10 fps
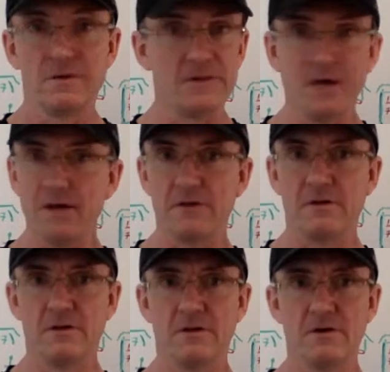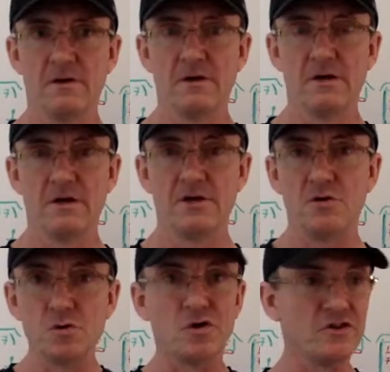None.
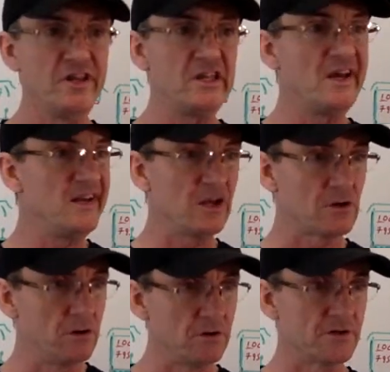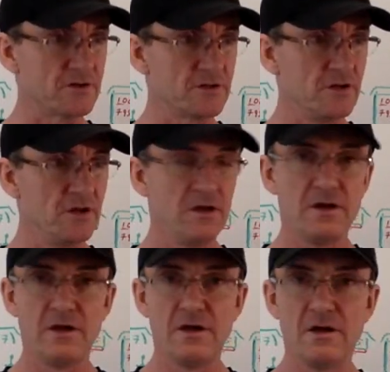You don't need any course.
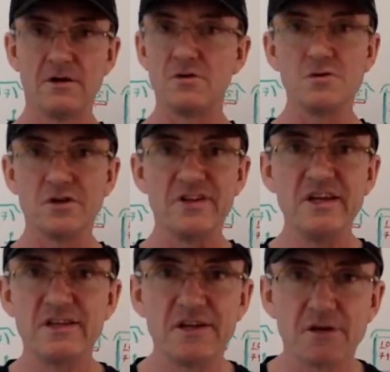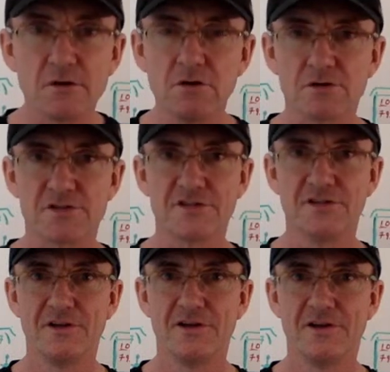You don't need any
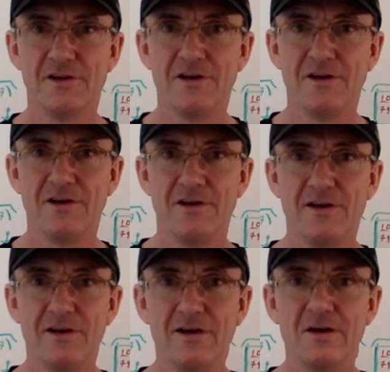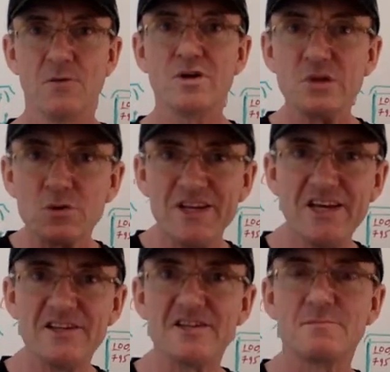course. What you
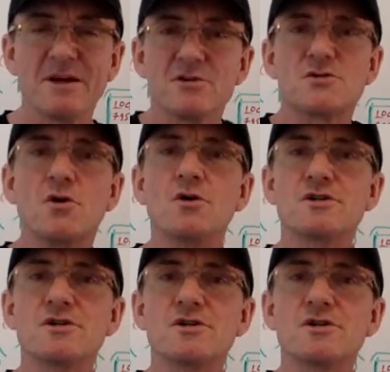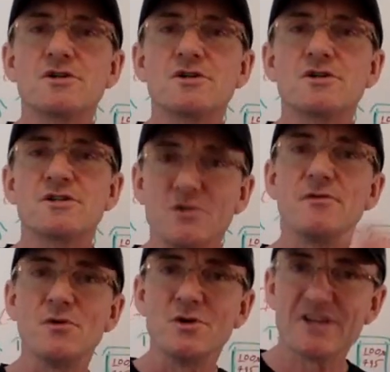need is, because course will not going to
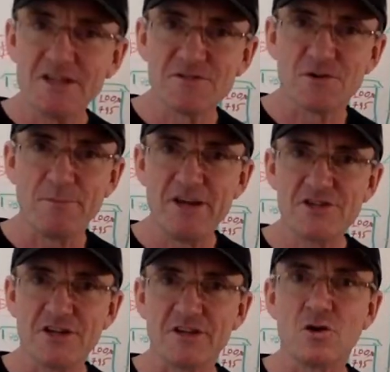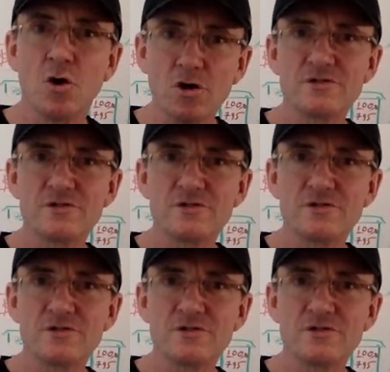give you transformation.